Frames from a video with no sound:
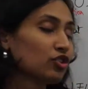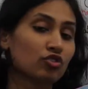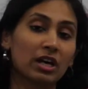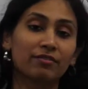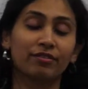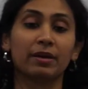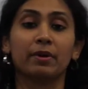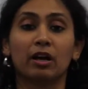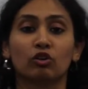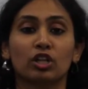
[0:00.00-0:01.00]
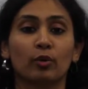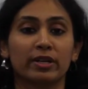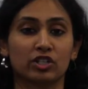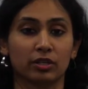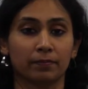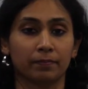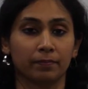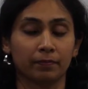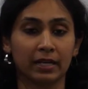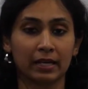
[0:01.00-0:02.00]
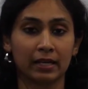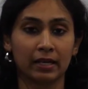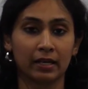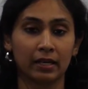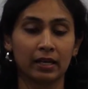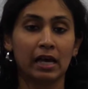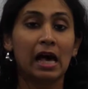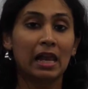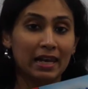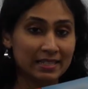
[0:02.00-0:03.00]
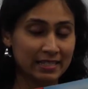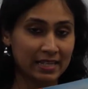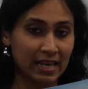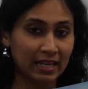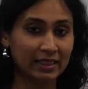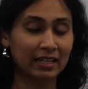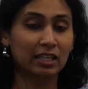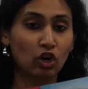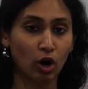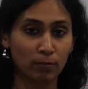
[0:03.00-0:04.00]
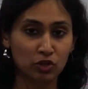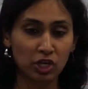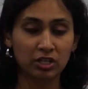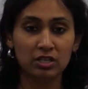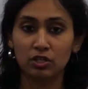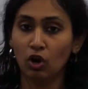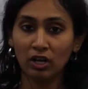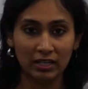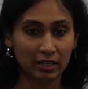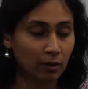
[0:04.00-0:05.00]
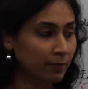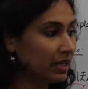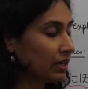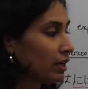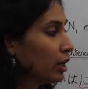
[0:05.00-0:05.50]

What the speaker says: Try framing out the question. Let's take that the object is not near me.